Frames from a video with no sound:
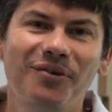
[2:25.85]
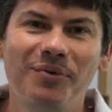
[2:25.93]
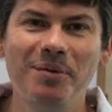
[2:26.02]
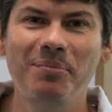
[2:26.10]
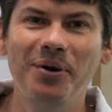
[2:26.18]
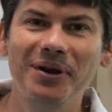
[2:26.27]

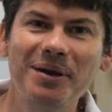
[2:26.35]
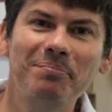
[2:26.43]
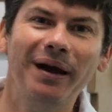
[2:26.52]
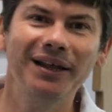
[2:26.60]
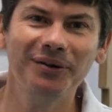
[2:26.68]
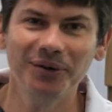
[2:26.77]
We're burning
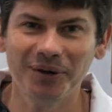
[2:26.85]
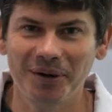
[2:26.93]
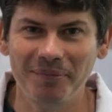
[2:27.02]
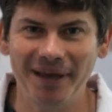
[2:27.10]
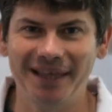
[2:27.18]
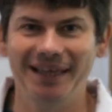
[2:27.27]
panel
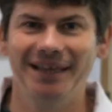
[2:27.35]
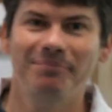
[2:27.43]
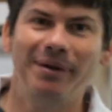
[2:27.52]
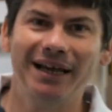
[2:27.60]
and making